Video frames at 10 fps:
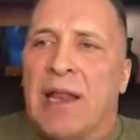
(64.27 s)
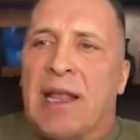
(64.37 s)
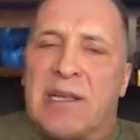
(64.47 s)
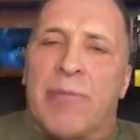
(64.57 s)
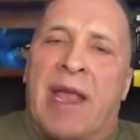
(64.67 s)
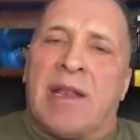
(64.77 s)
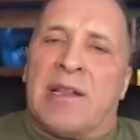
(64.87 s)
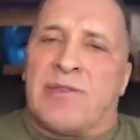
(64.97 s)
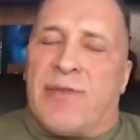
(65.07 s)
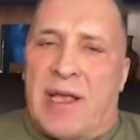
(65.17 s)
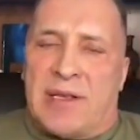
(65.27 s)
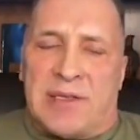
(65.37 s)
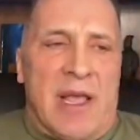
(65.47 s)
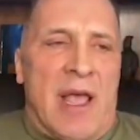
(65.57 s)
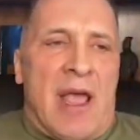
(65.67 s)
That's a maintenance
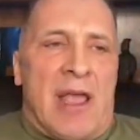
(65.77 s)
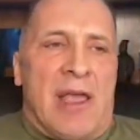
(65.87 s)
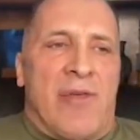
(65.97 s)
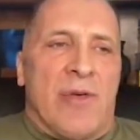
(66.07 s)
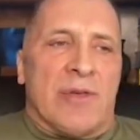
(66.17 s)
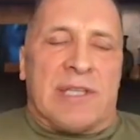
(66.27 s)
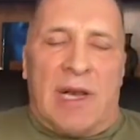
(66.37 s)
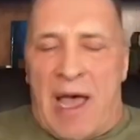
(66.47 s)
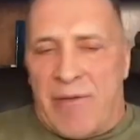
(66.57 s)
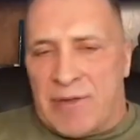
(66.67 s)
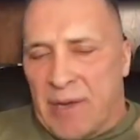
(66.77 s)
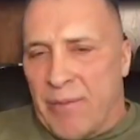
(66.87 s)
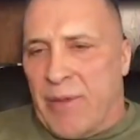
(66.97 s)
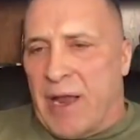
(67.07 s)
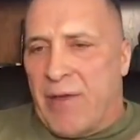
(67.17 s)
phase. If you still have
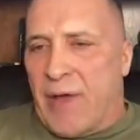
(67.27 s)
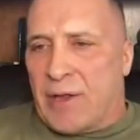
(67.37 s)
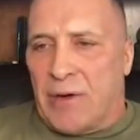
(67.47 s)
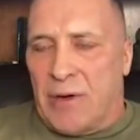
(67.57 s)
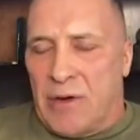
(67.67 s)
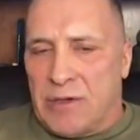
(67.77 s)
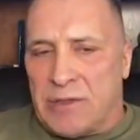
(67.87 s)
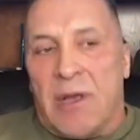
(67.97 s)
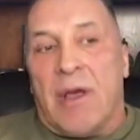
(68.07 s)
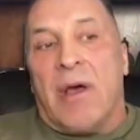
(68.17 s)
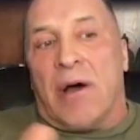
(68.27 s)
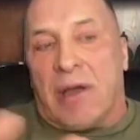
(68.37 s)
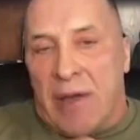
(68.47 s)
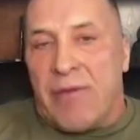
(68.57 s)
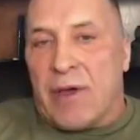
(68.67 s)
some body fat to lose,
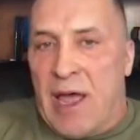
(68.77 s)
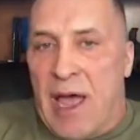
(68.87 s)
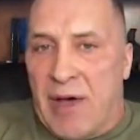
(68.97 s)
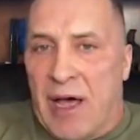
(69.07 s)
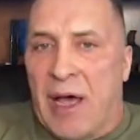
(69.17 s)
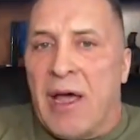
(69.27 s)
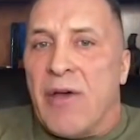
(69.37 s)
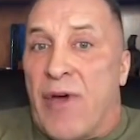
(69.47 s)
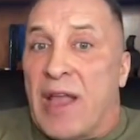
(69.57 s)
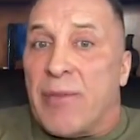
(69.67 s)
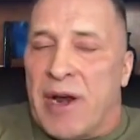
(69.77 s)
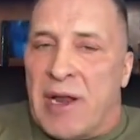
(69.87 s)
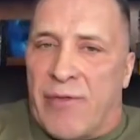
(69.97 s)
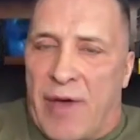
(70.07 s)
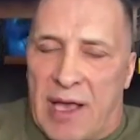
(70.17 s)
okay, we're gonna have a fat
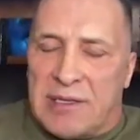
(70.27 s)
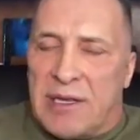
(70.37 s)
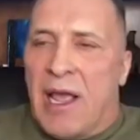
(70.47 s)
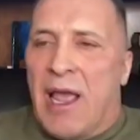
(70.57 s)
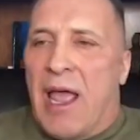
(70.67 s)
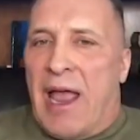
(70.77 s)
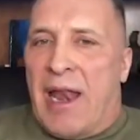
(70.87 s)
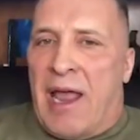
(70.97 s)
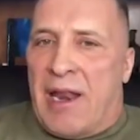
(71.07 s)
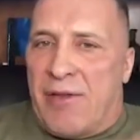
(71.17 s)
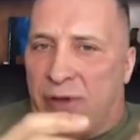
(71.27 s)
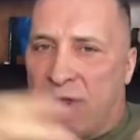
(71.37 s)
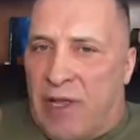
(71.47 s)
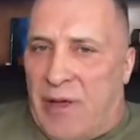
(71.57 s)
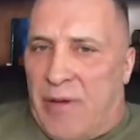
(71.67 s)
burning phase, and then if you
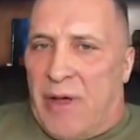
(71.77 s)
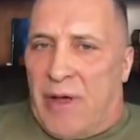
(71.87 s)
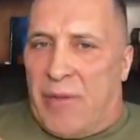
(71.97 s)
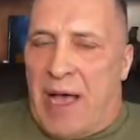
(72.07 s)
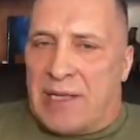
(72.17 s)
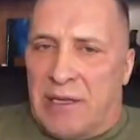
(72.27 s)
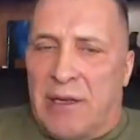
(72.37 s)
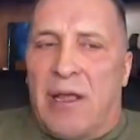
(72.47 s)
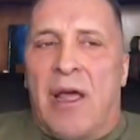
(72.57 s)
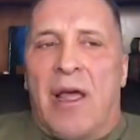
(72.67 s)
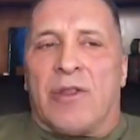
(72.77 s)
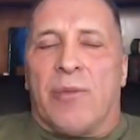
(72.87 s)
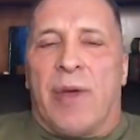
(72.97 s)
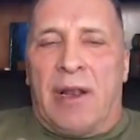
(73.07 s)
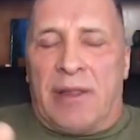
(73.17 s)
need a, a muscle to
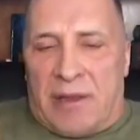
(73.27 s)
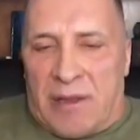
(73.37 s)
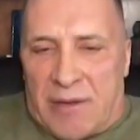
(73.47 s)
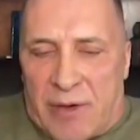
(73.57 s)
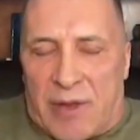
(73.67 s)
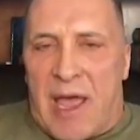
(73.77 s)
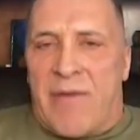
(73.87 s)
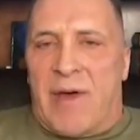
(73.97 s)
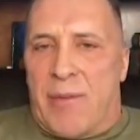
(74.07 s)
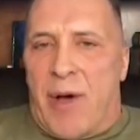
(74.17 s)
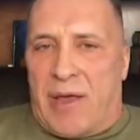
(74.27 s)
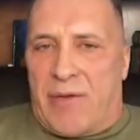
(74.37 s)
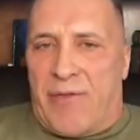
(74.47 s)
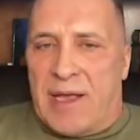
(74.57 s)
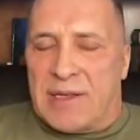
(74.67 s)
build, you're gonna have anabolic
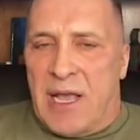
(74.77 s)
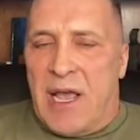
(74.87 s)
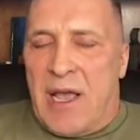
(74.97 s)
phase.